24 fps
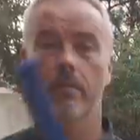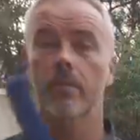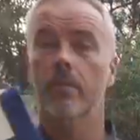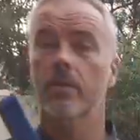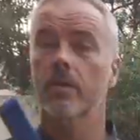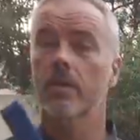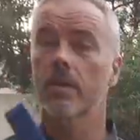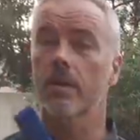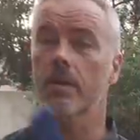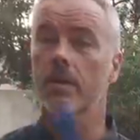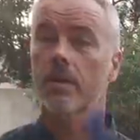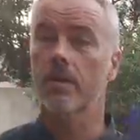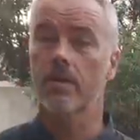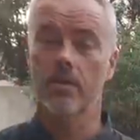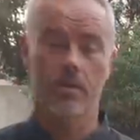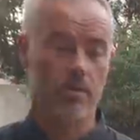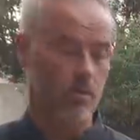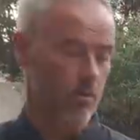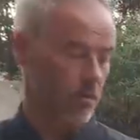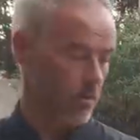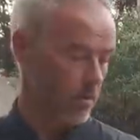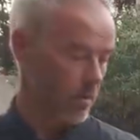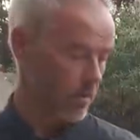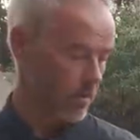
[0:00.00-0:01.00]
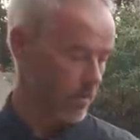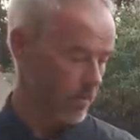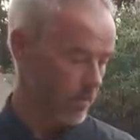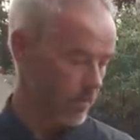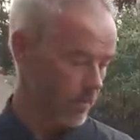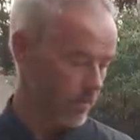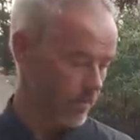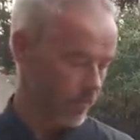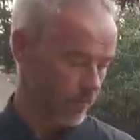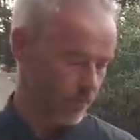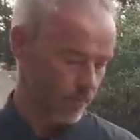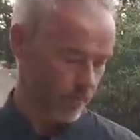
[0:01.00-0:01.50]
Center shoot
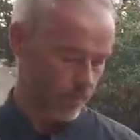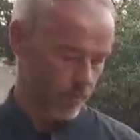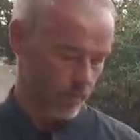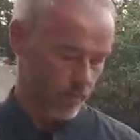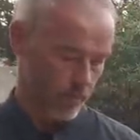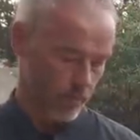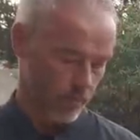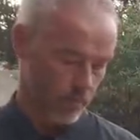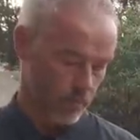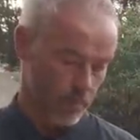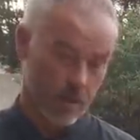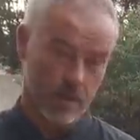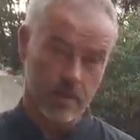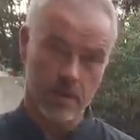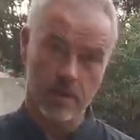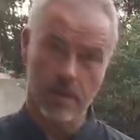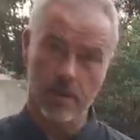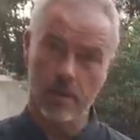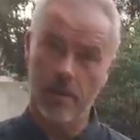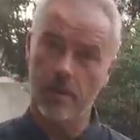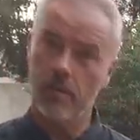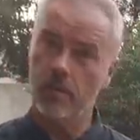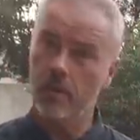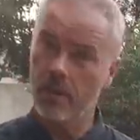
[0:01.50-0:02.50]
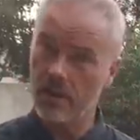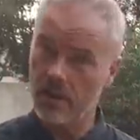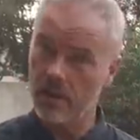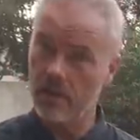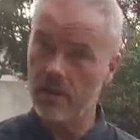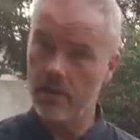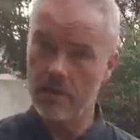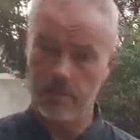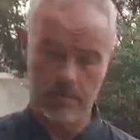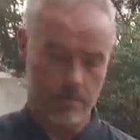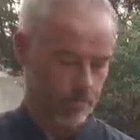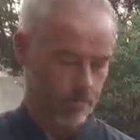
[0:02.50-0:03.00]
means a kill.